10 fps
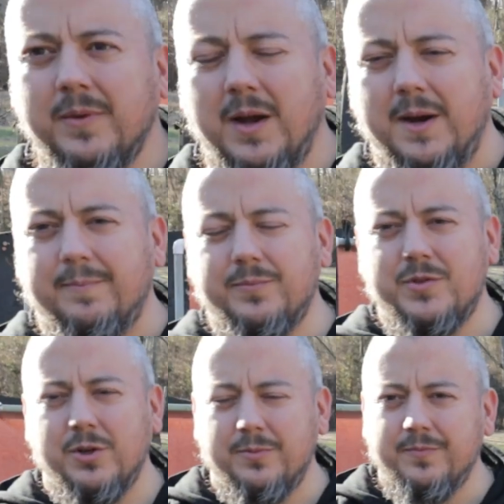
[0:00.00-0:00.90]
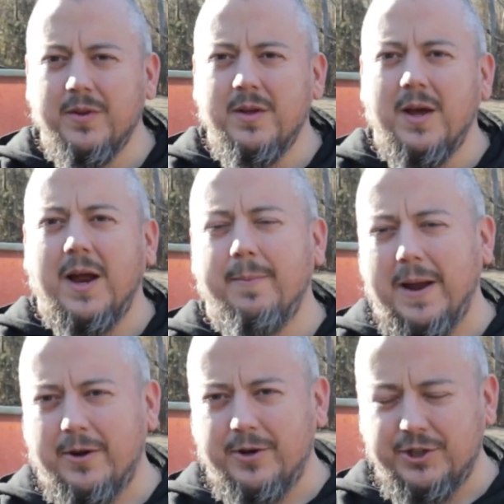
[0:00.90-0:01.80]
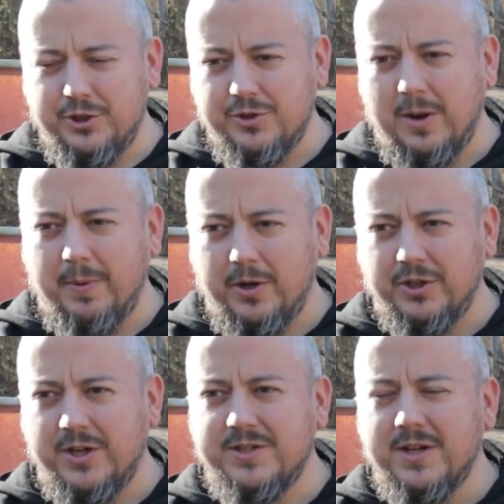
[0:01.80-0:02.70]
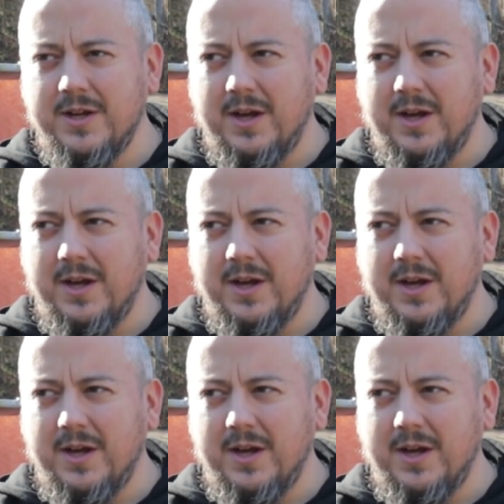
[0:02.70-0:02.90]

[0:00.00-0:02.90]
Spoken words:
Alright, so I had battery issues, so I apologize.